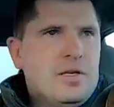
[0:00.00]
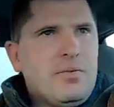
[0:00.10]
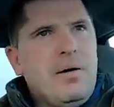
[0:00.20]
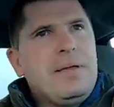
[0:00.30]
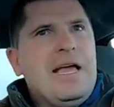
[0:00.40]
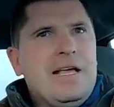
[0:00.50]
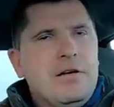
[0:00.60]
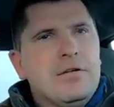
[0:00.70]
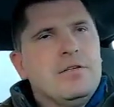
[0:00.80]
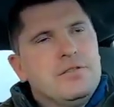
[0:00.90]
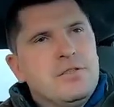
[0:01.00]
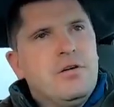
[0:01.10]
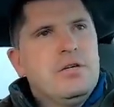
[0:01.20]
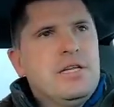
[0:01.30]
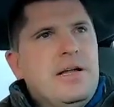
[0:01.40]
you're probably 800 or so
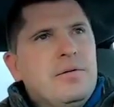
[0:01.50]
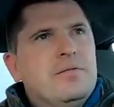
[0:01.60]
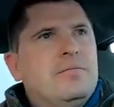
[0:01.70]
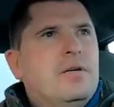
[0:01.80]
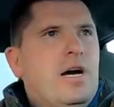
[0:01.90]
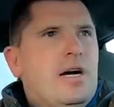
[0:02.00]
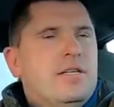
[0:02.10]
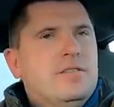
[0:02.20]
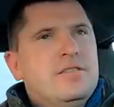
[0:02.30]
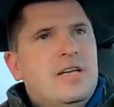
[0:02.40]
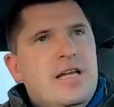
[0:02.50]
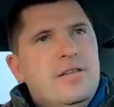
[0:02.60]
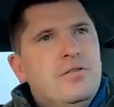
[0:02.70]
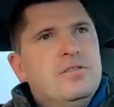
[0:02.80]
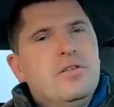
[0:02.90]
in labor, because it's not
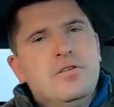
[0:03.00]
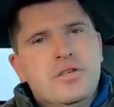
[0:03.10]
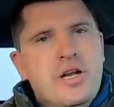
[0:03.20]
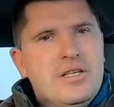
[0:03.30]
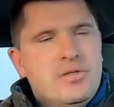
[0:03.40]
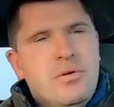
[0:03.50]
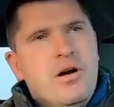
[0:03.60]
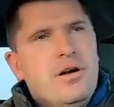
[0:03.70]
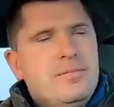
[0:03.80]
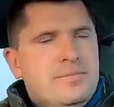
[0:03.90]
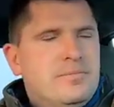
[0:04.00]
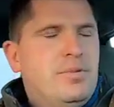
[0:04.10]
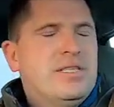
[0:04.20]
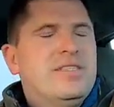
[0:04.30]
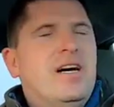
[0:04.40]
those are not too hard.
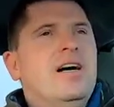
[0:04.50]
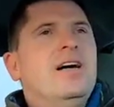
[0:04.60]
But